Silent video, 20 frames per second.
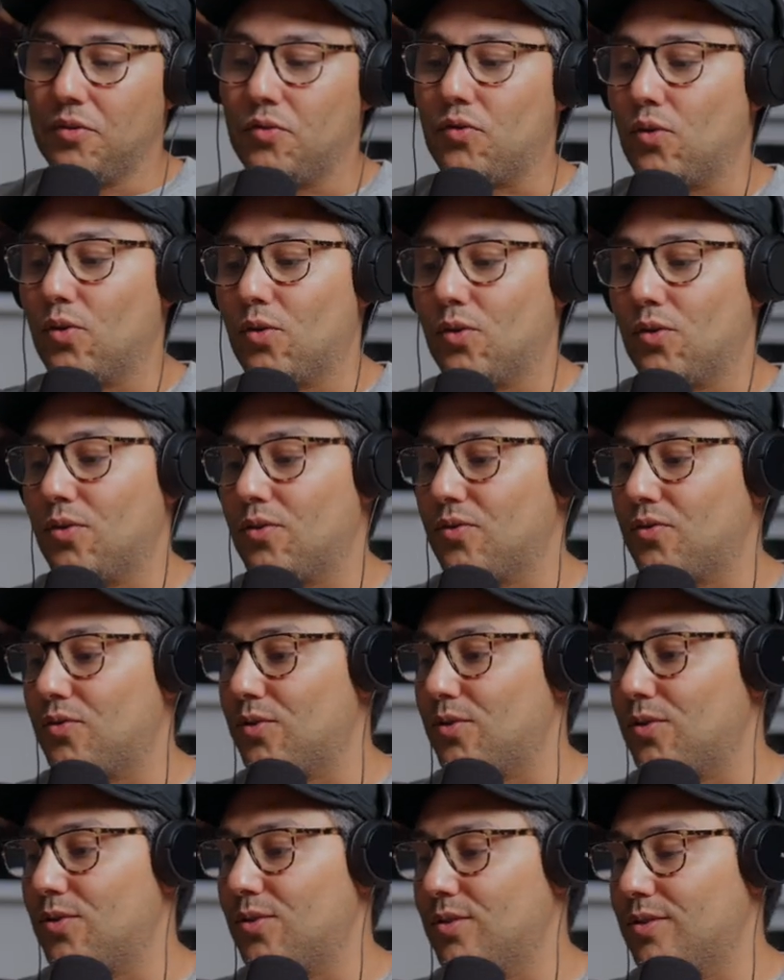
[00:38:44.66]
for
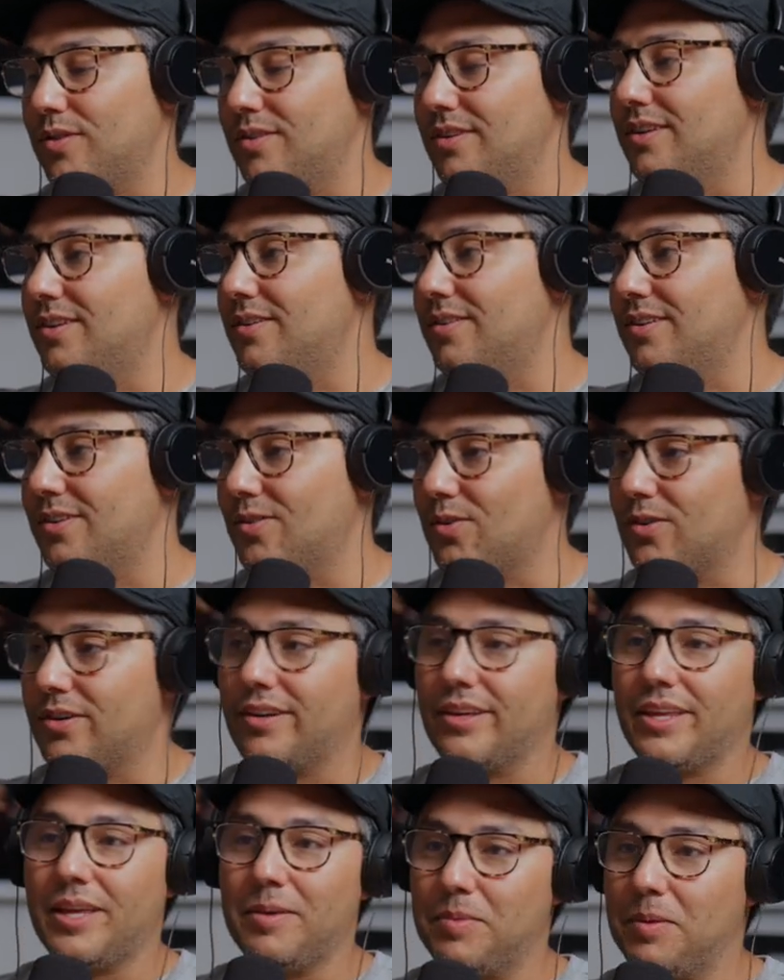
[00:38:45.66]
for in, in,
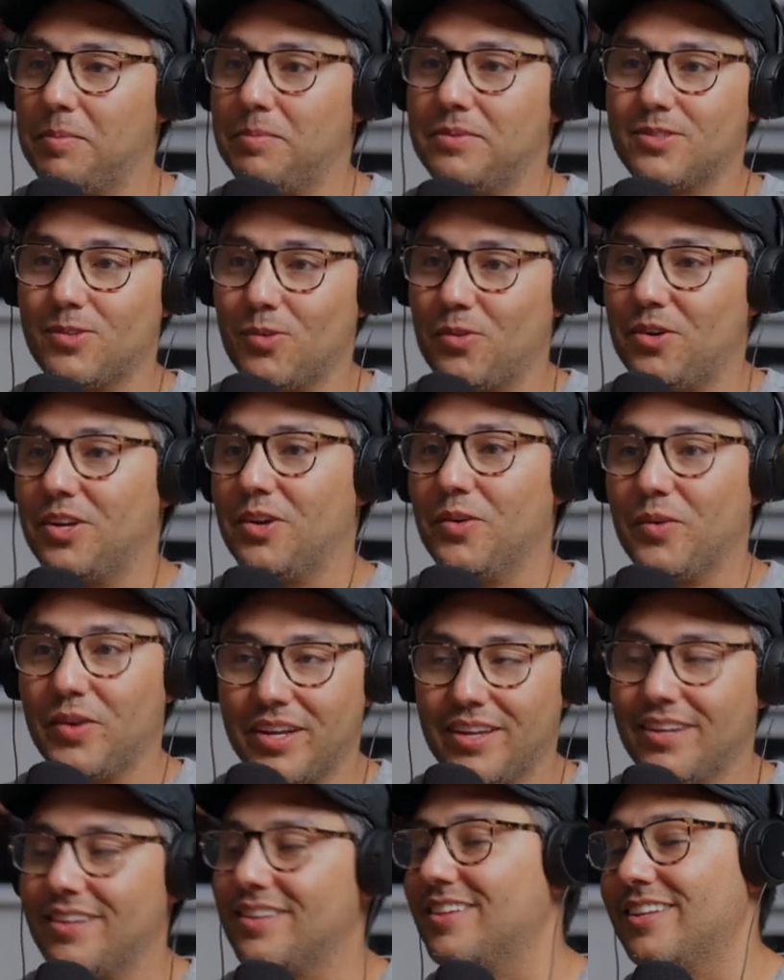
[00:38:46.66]
order to keep the story
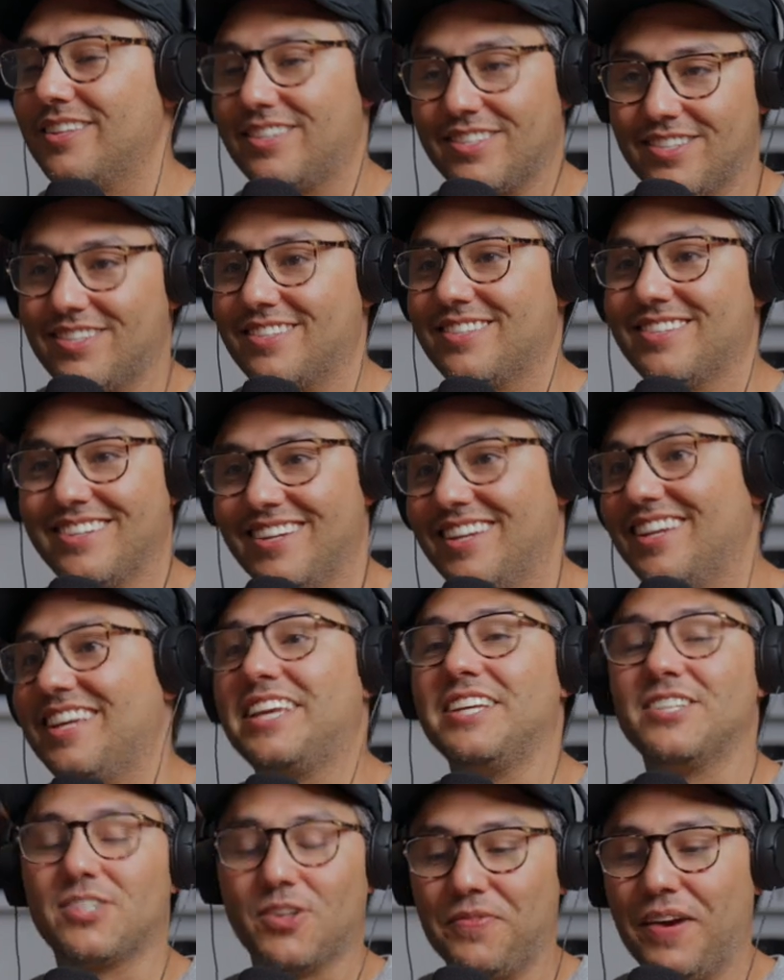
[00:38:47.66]
going, let's just
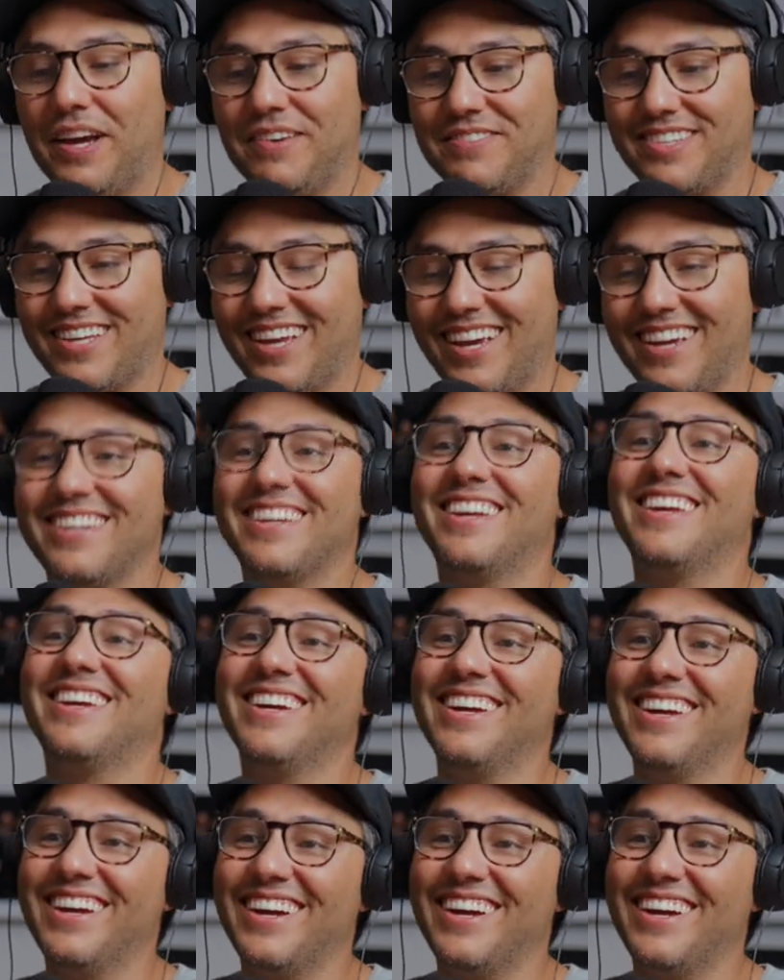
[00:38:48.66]
he survives. Okay.